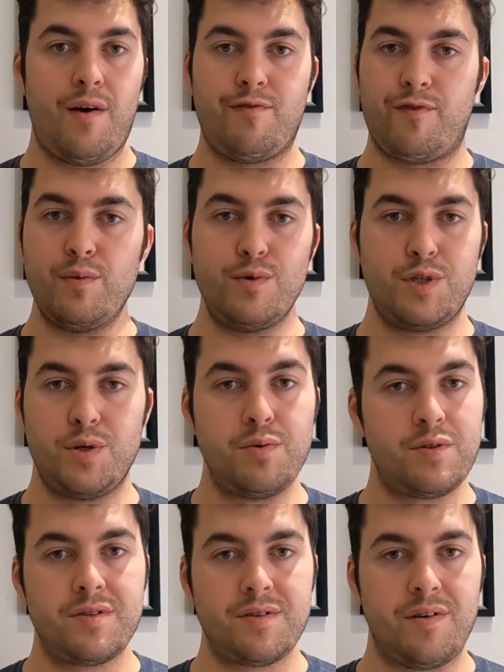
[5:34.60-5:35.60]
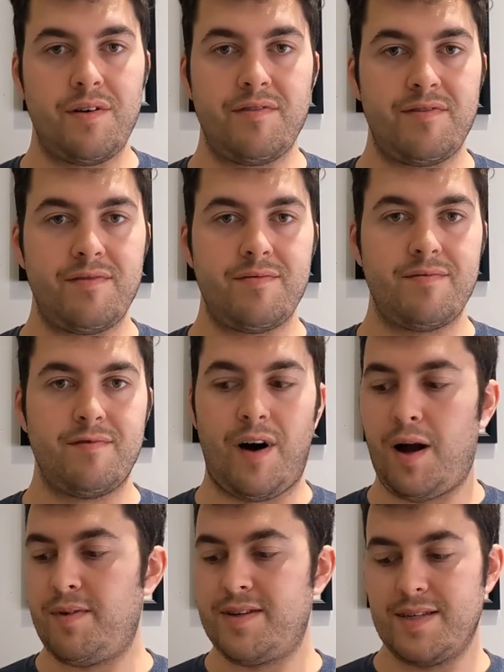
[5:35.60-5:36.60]
fruit juice sort of
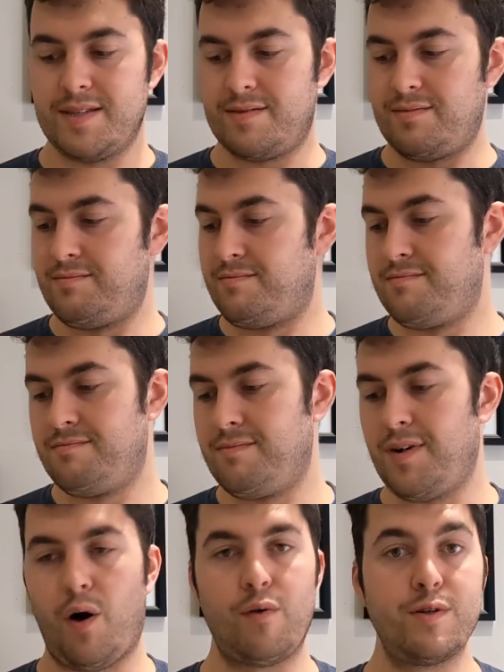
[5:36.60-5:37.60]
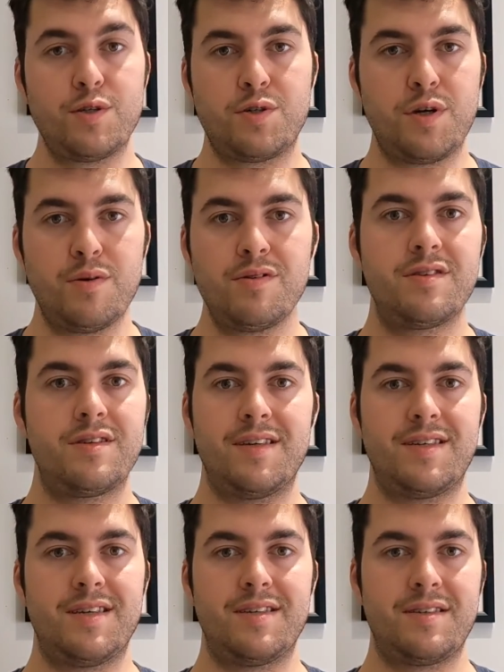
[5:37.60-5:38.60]
vibe, this is orange juice,
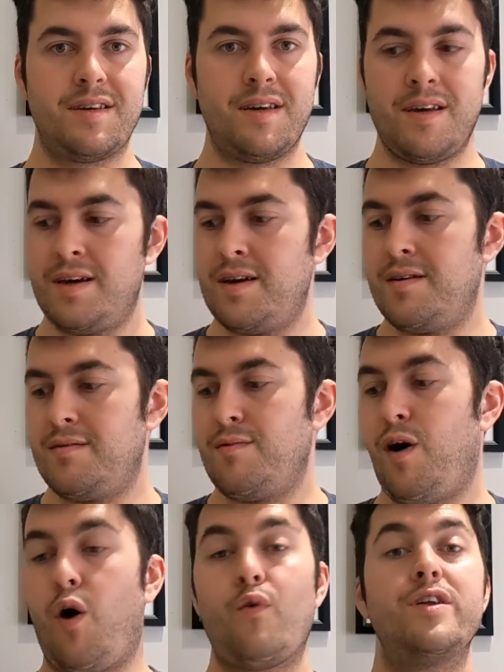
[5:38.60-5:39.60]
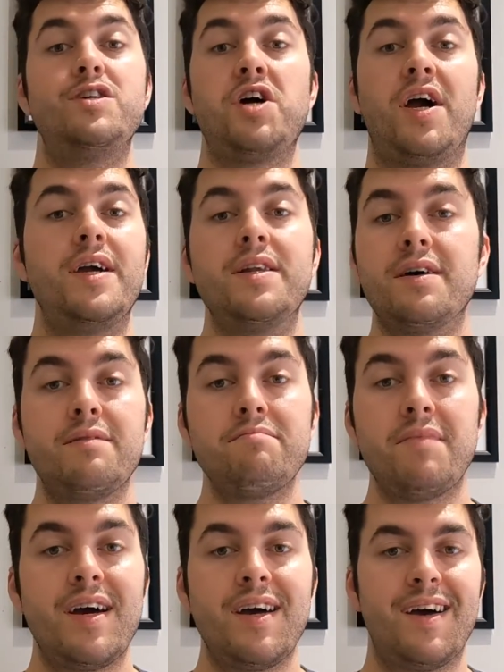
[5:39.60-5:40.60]
this is orangeade.
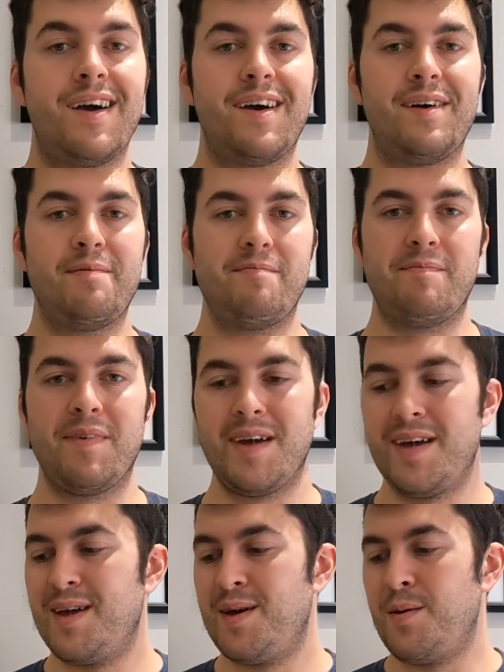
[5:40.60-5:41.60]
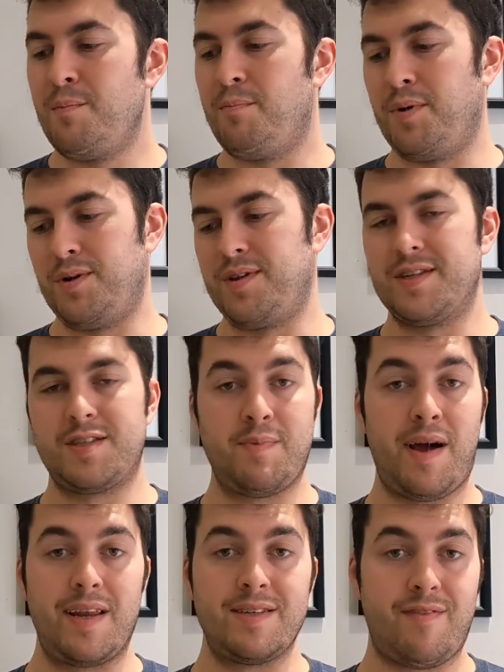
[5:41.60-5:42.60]
But the
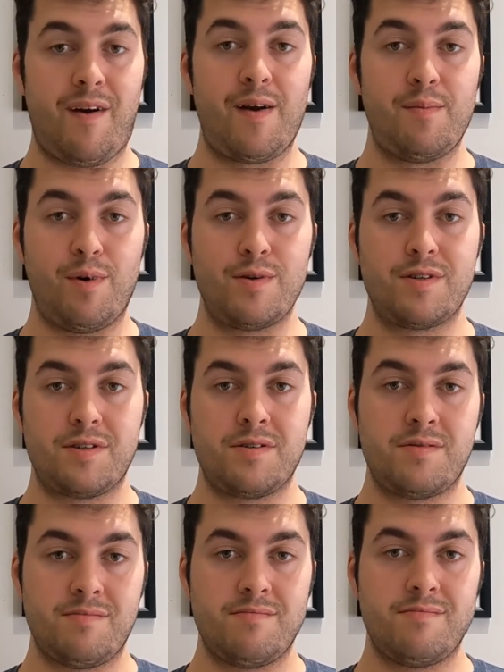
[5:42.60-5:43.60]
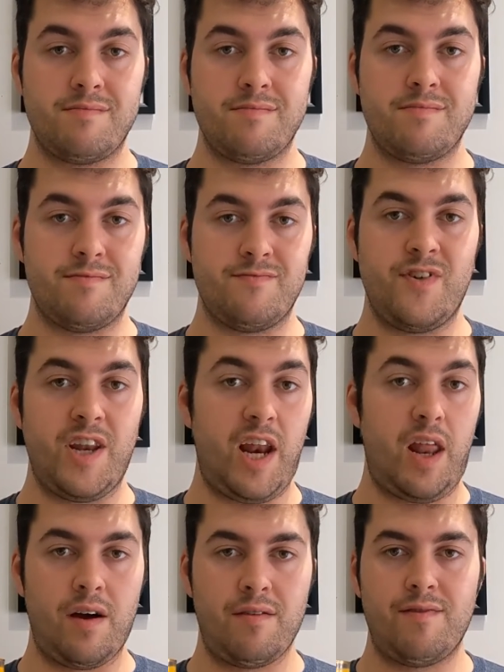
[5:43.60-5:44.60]
smell is very much
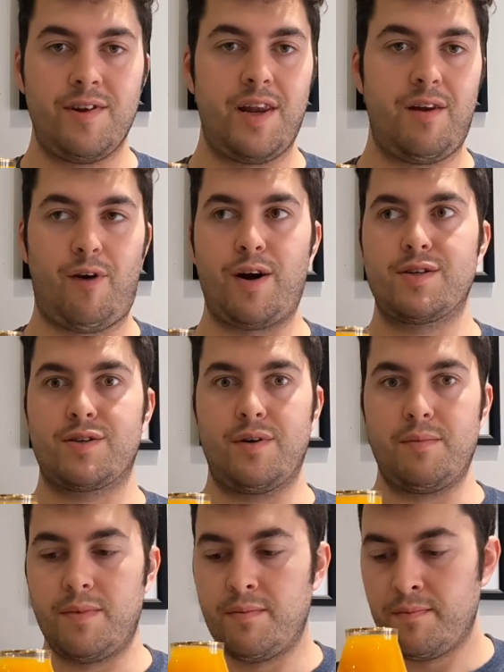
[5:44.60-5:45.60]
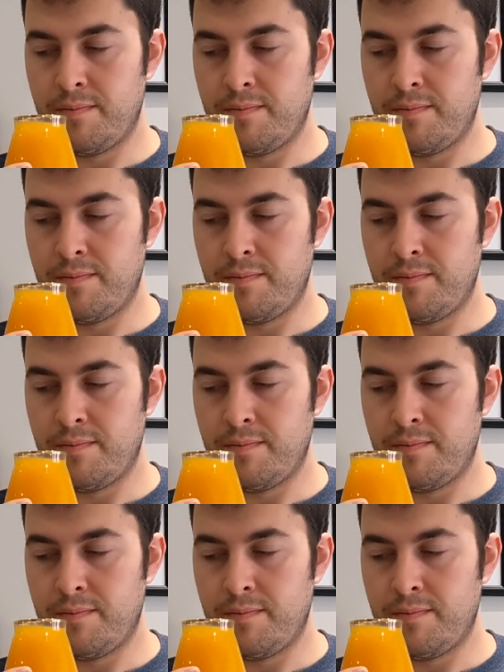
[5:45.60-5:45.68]
vanilla ice cream.